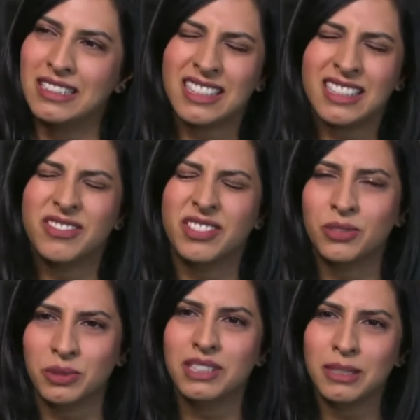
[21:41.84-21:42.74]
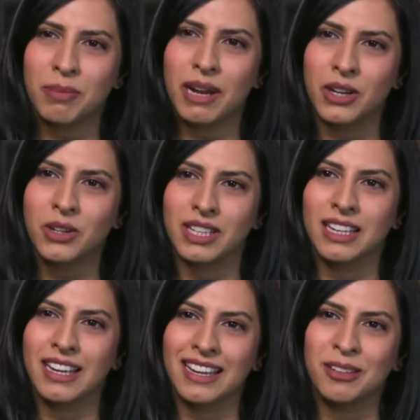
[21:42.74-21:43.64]
it feels really
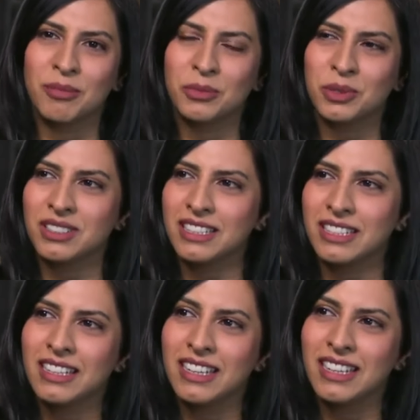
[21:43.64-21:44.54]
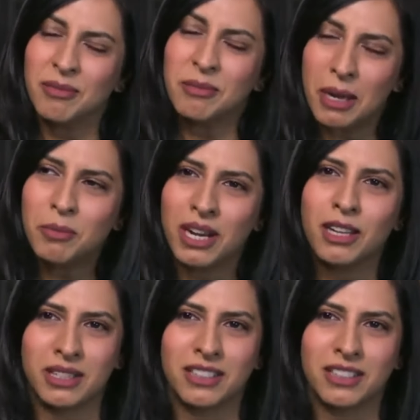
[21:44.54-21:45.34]
empowering, and I'm proud of